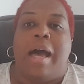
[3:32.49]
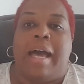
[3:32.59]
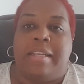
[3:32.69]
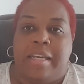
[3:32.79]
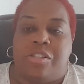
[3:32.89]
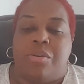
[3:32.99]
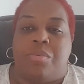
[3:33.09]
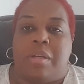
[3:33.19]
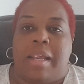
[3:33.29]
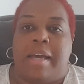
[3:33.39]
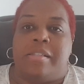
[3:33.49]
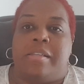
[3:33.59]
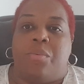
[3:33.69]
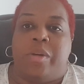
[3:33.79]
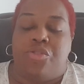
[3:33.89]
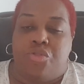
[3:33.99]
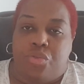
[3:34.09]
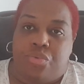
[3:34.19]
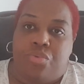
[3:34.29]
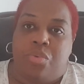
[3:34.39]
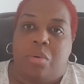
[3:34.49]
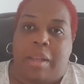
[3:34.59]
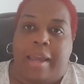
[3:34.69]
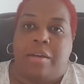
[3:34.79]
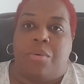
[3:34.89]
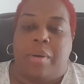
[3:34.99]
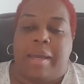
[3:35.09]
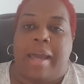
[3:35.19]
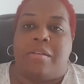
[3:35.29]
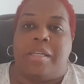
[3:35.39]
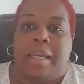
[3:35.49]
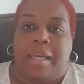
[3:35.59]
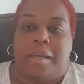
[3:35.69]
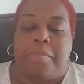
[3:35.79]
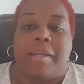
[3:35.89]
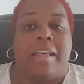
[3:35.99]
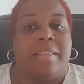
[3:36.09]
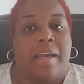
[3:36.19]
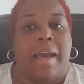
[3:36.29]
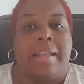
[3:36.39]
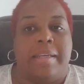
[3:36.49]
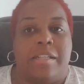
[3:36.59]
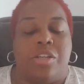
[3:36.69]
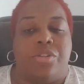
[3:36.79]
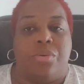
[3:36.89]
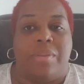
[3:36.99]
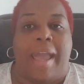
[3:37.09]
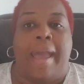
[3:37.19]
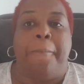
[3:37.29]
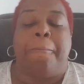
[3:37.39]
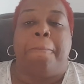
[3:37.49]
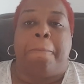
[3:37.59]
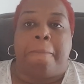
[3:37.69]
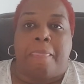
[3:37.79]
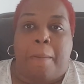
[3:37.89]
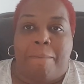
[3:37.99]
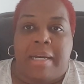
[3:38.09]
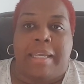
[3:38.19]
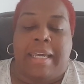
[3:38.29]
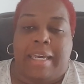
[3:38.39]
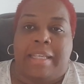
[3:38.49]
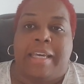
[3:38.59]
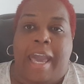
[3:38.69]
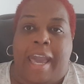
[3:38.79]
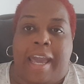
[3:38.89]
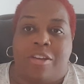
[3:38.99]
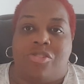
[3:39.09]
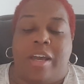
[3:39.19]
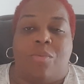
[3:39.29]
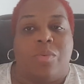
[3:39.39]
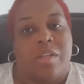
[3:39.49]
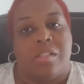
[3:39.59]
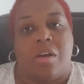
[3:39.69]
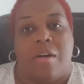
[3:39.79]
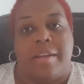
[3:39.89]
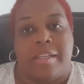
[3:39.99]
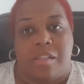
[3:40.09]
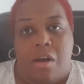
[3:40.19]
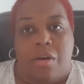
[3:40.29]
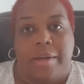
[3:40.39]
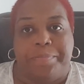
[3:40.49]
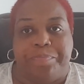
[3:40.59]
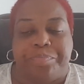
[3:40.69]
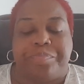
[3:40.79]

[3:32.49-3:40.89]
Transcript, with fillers: I need to realize that we do like going out to eat, but I think I need to do that money in cash. And when it's gone, it's gone.